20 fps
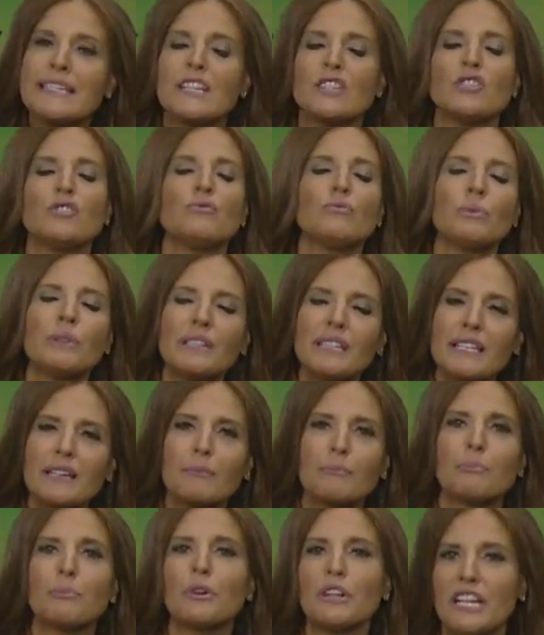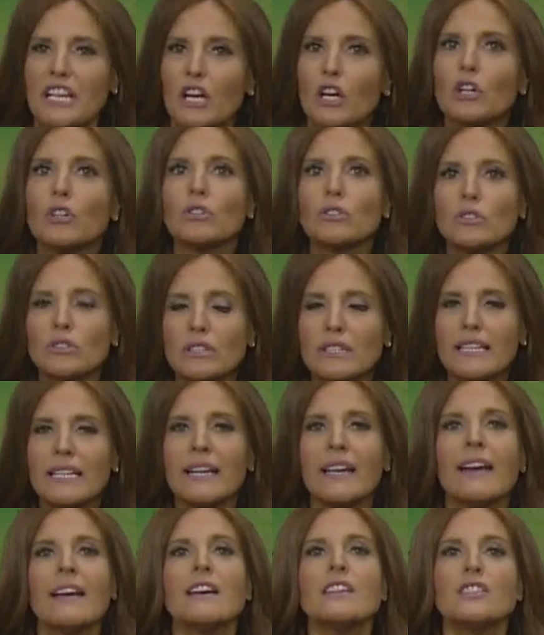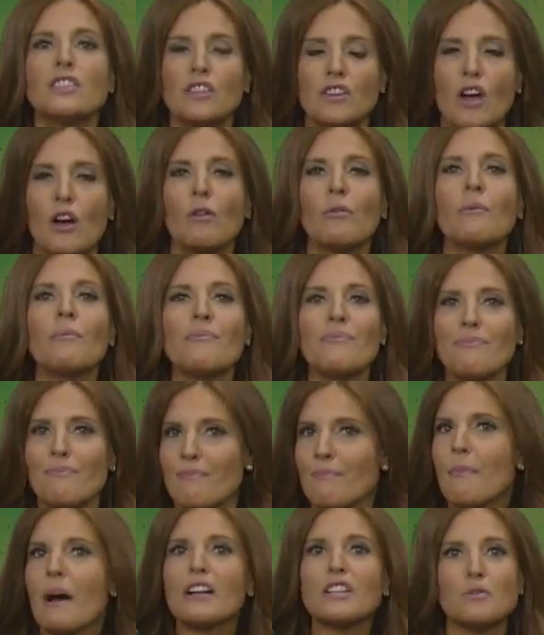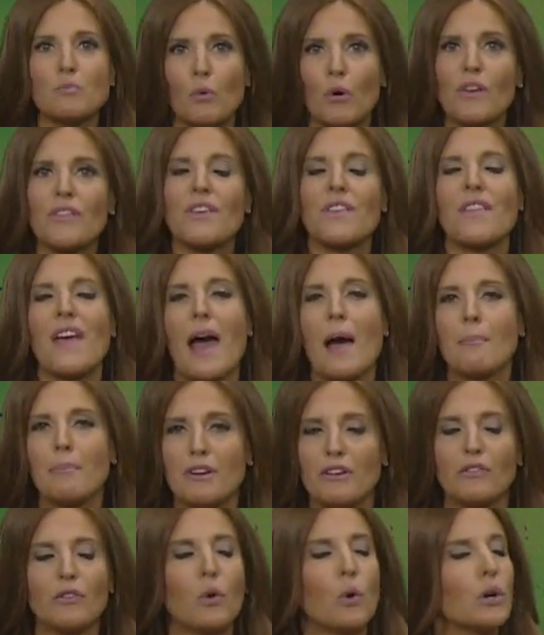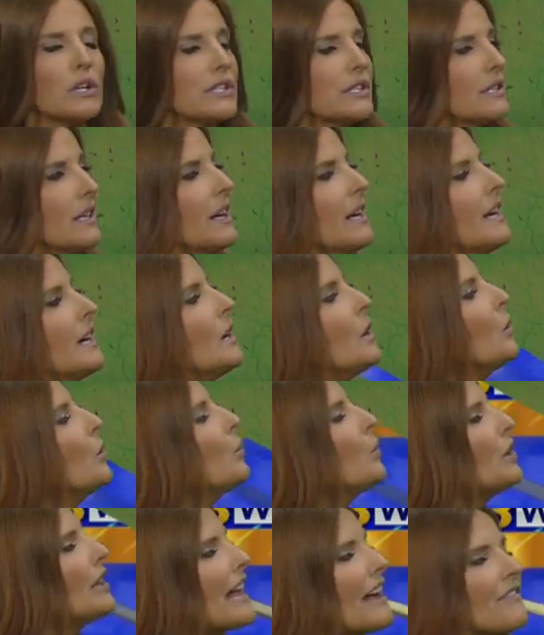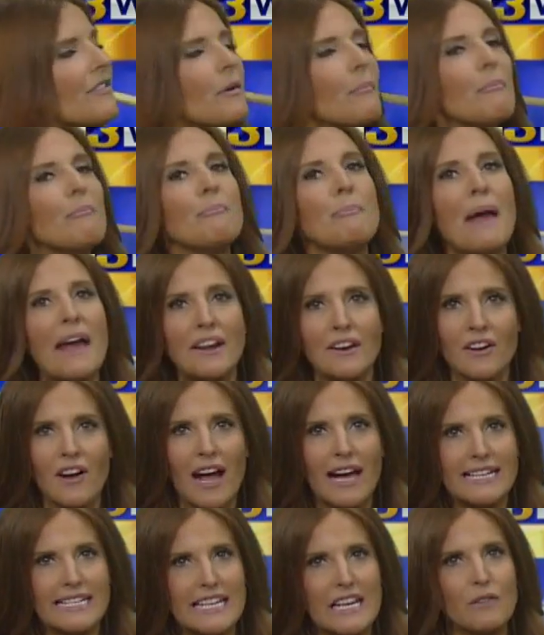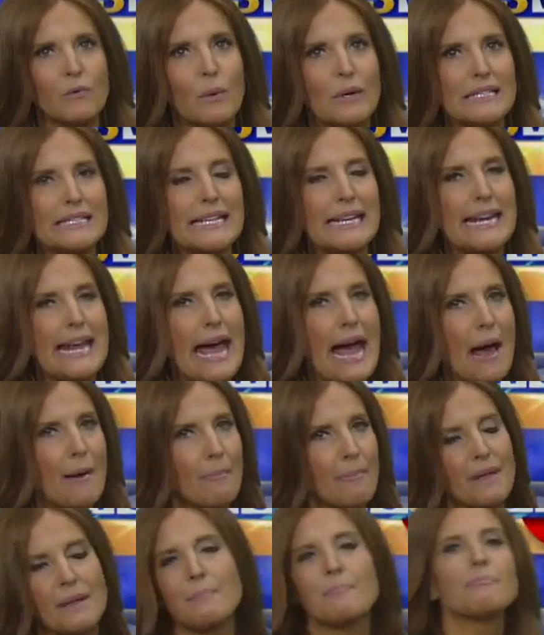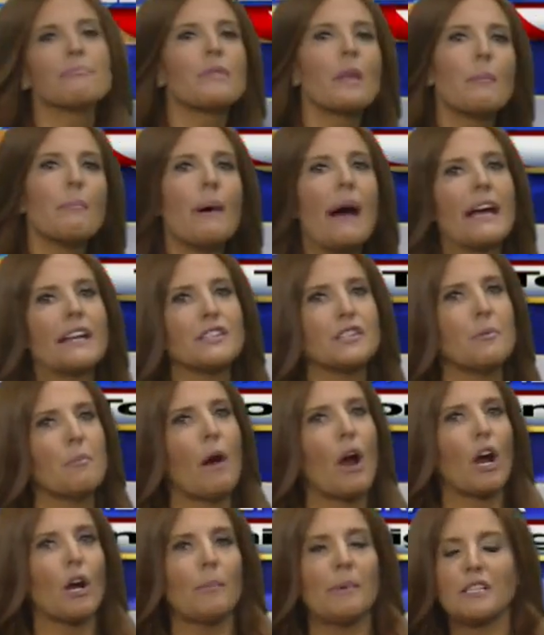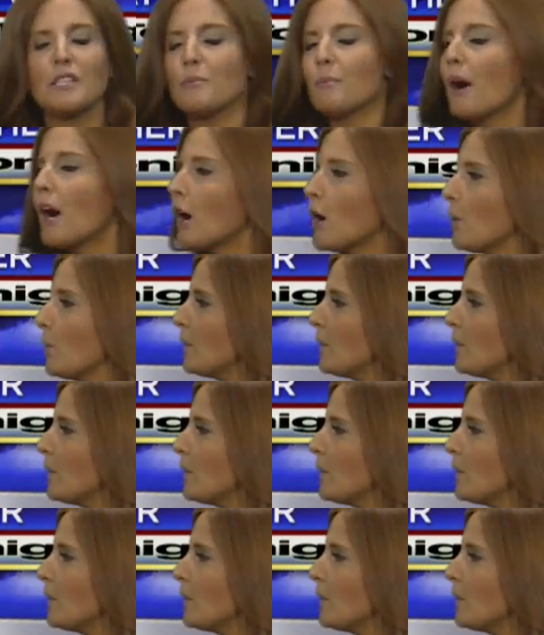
It's really pretty early to know much more than that, but of course, we'll have a better idea of what's going to happen by tomorrow, but tomorrow